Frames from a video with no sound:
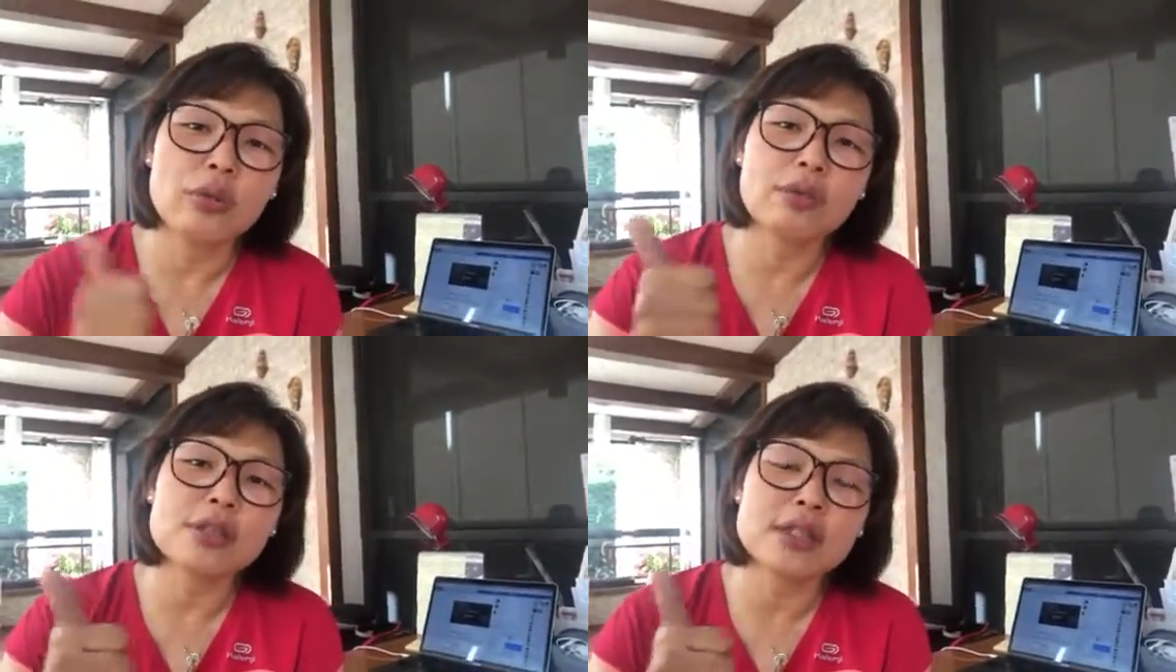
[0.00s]

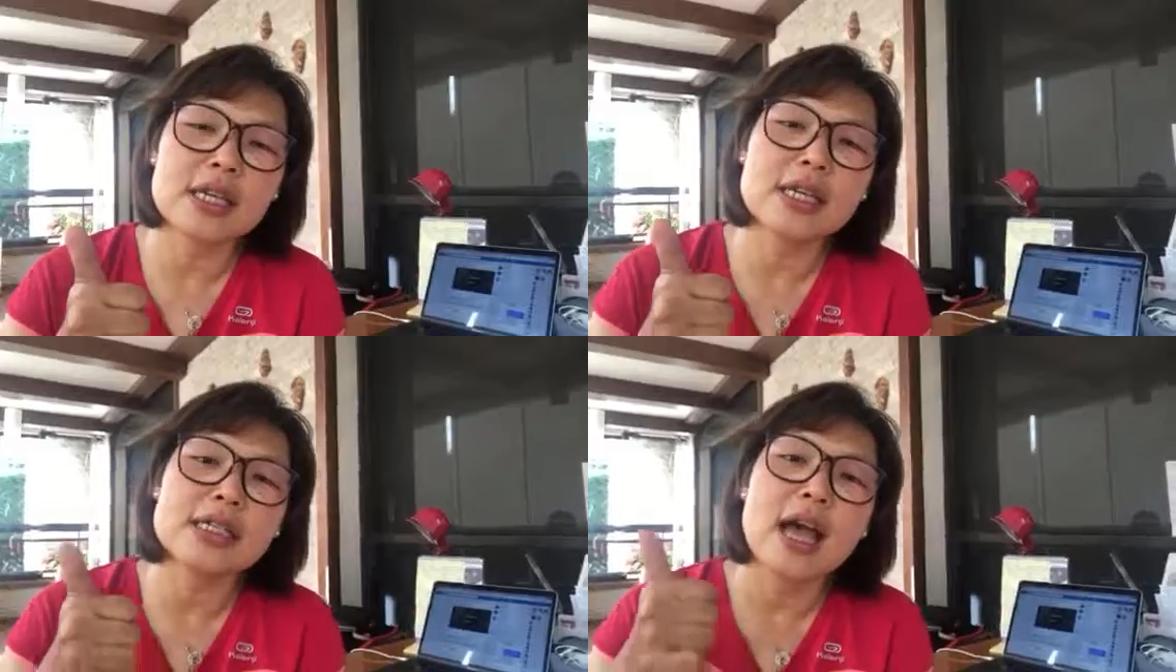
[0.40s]
First
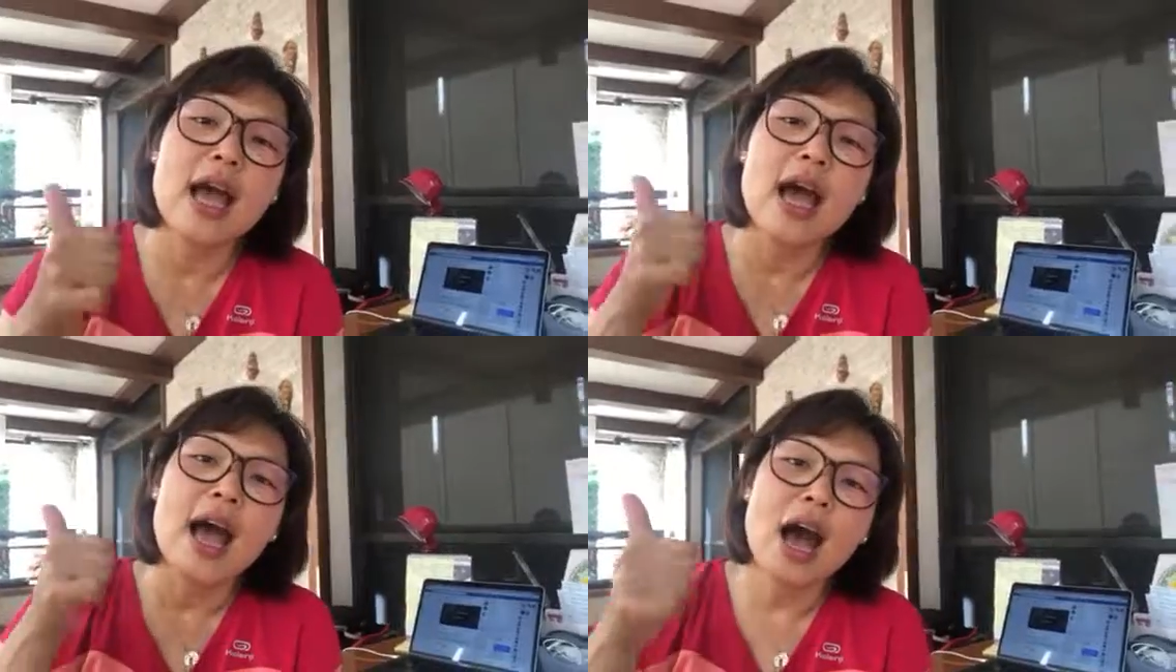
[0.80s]
is
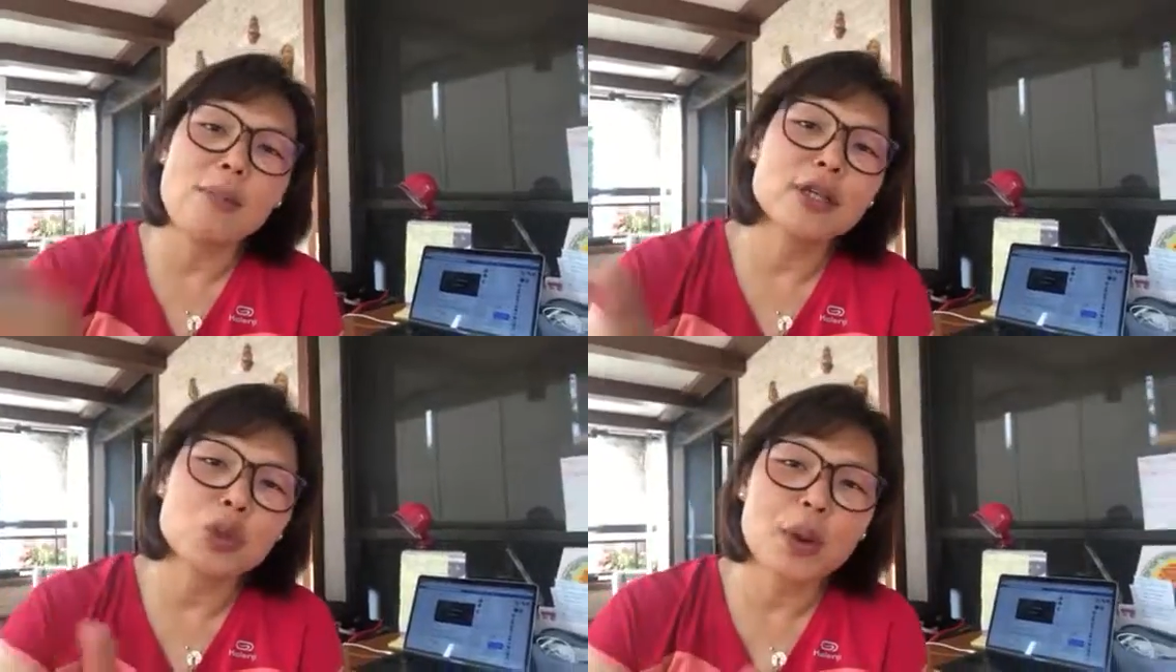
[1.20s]
how
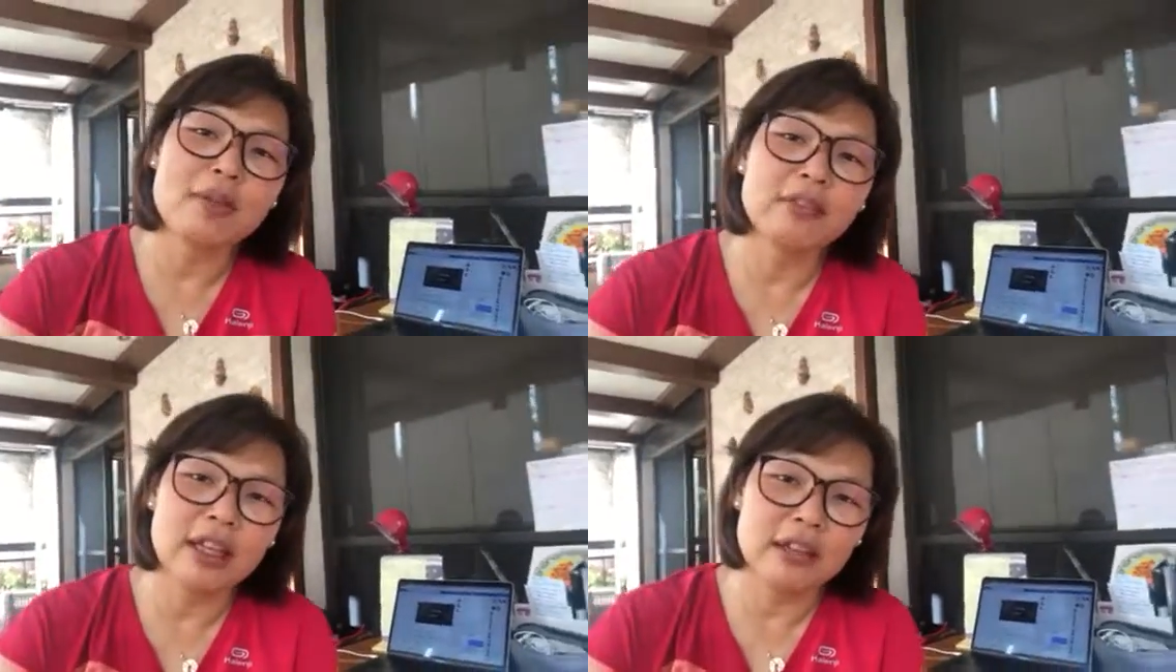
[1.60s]
much we
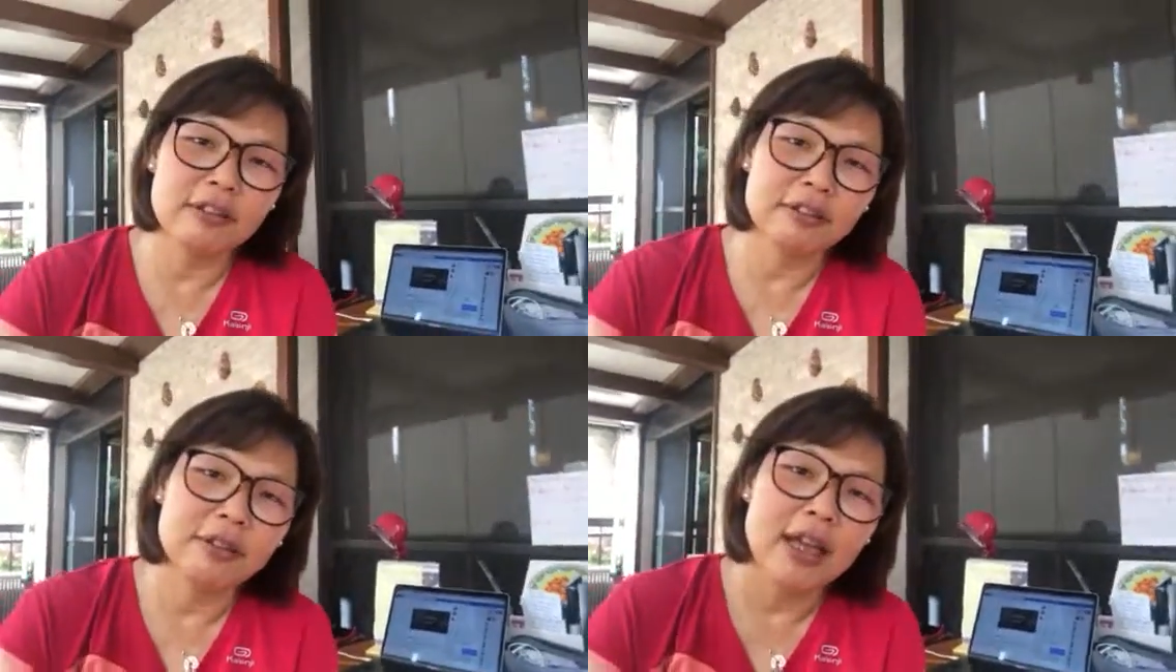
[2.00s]
have
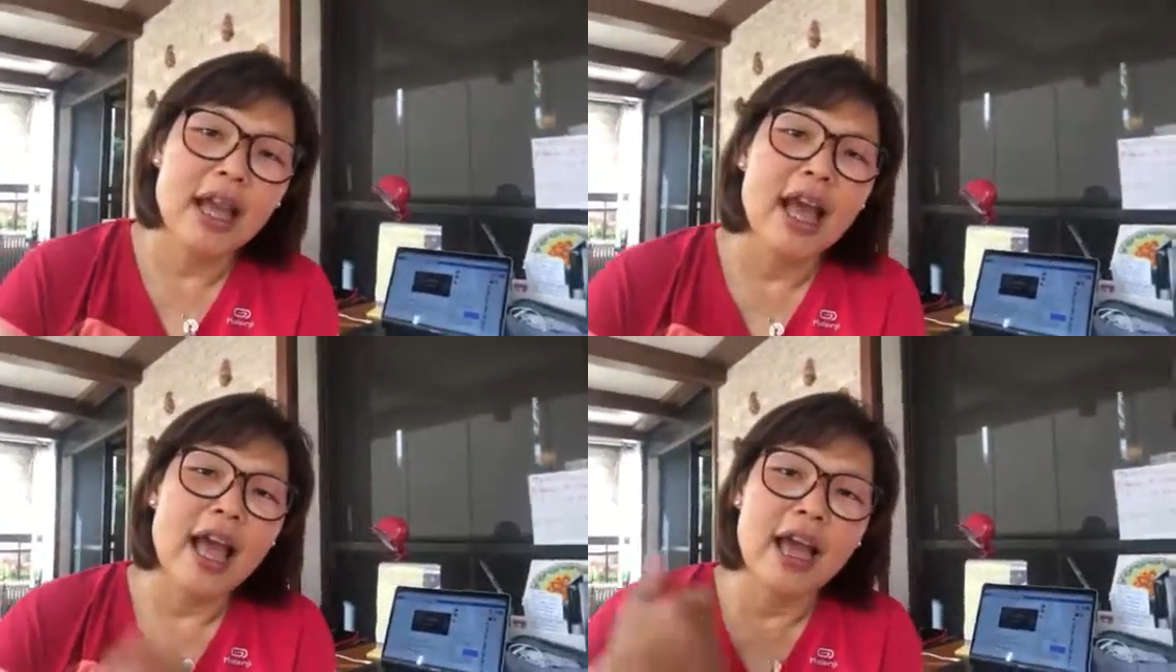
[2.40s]
give,
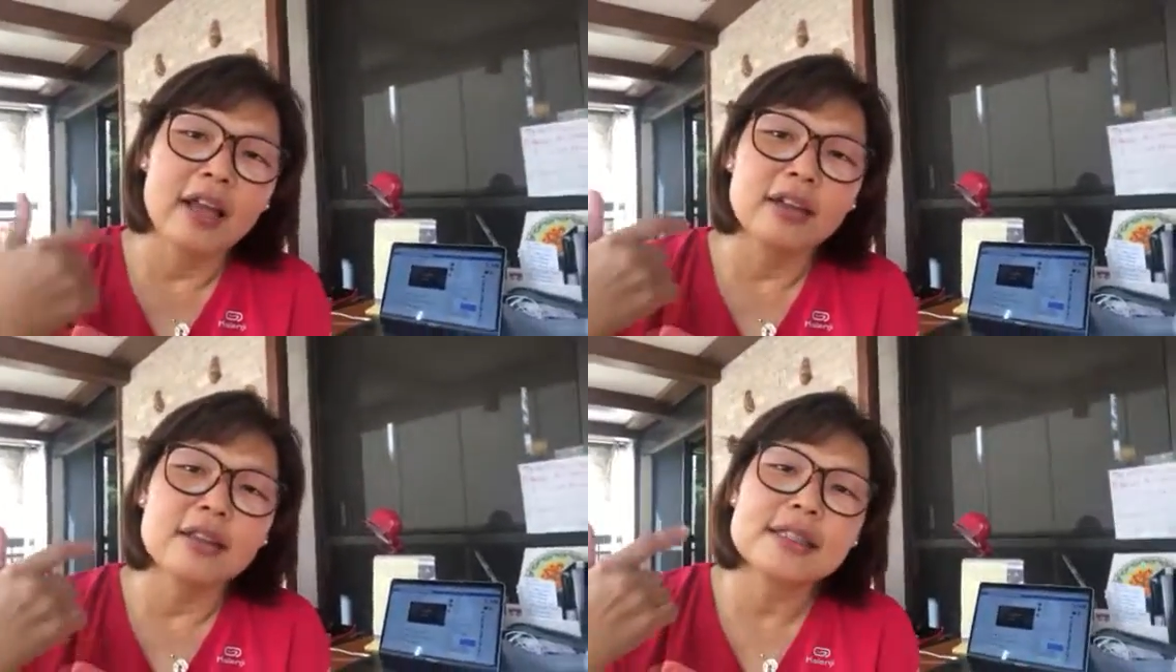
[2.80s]

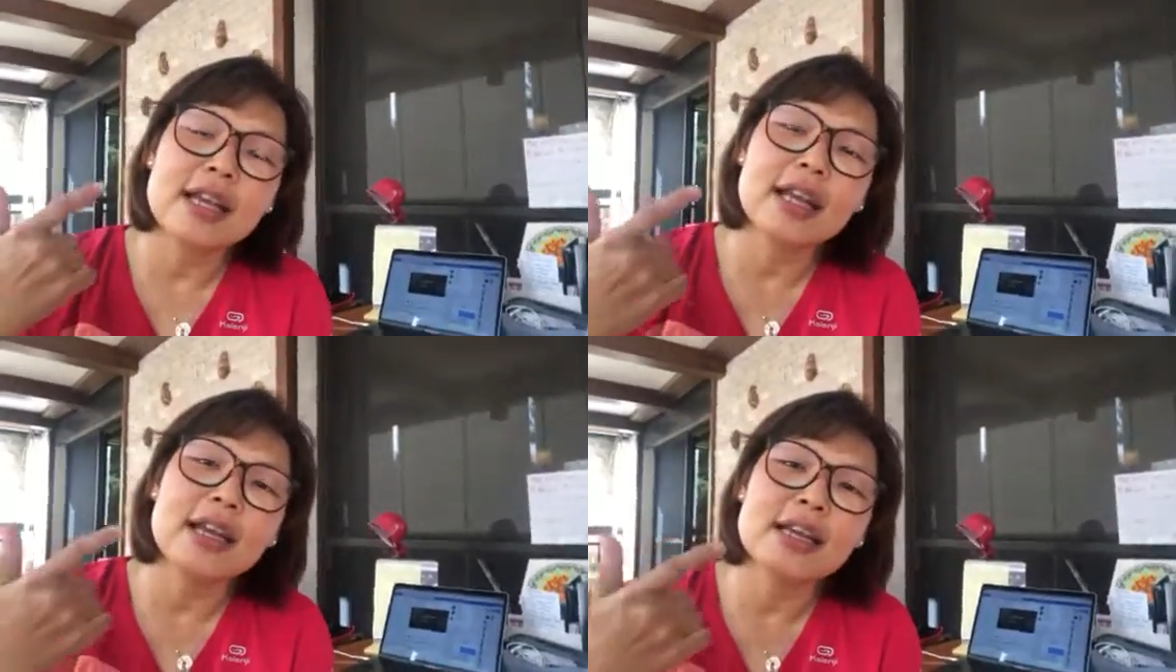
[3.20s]
and
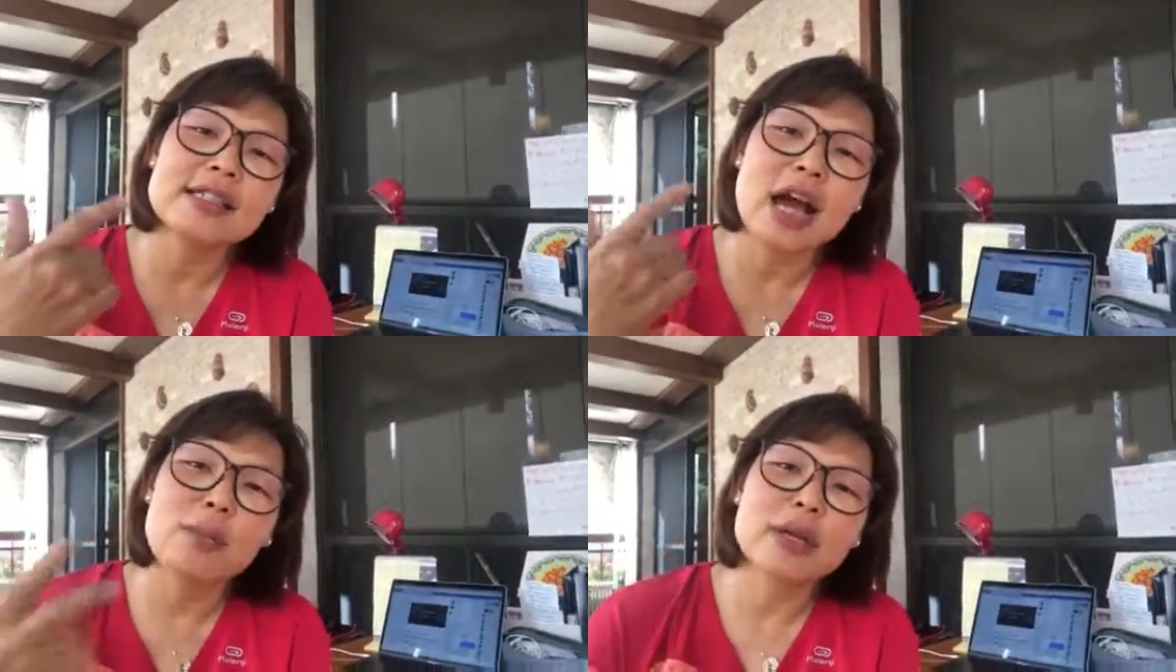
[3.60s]
second is
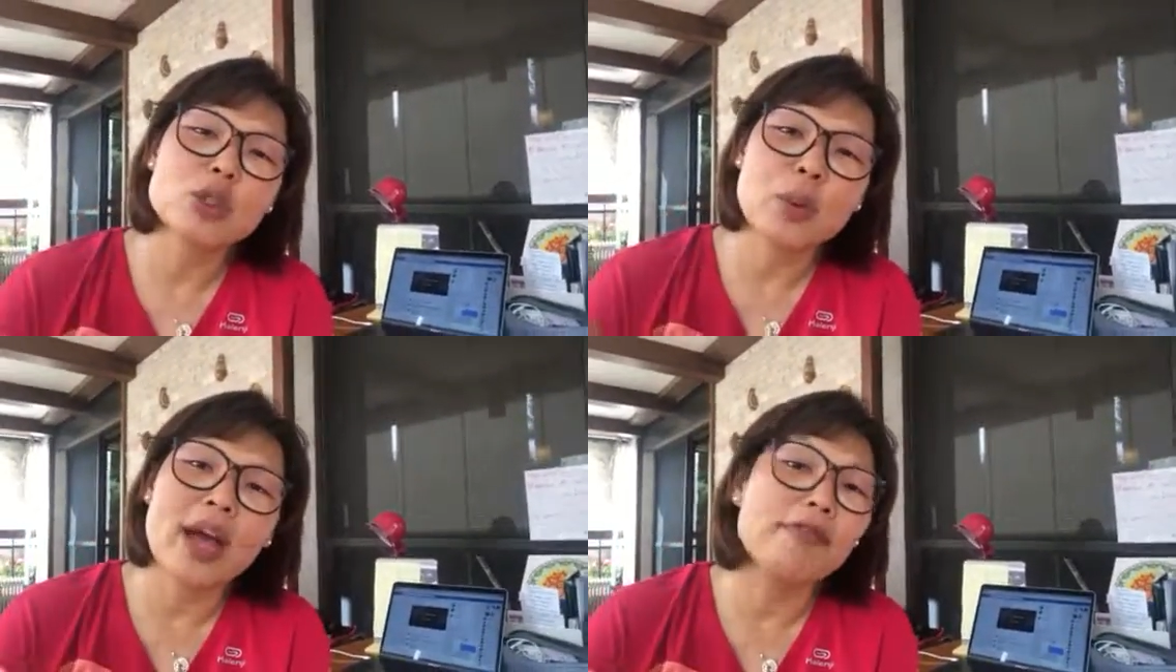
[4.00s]
how
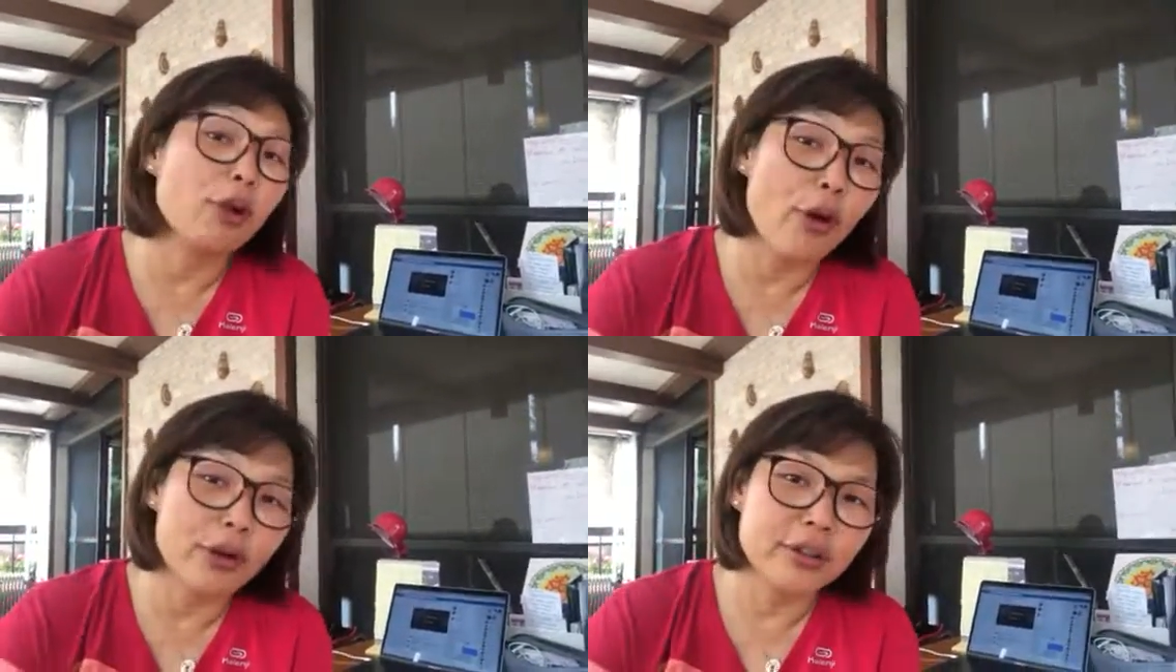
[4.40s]
much we have
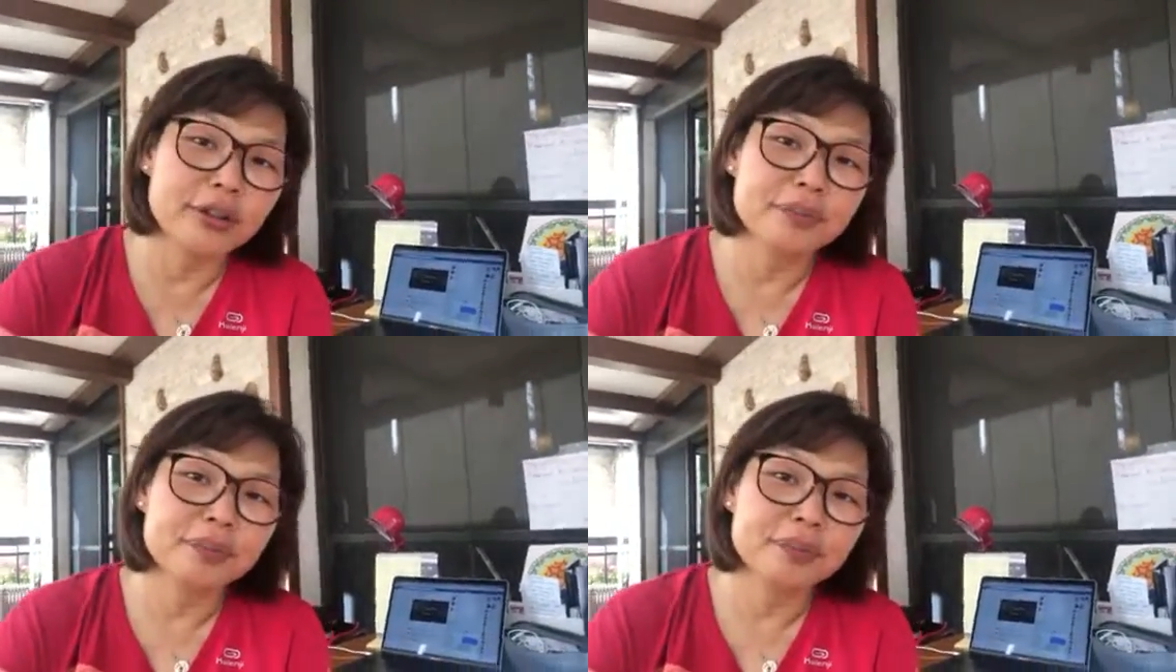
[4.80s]
learned.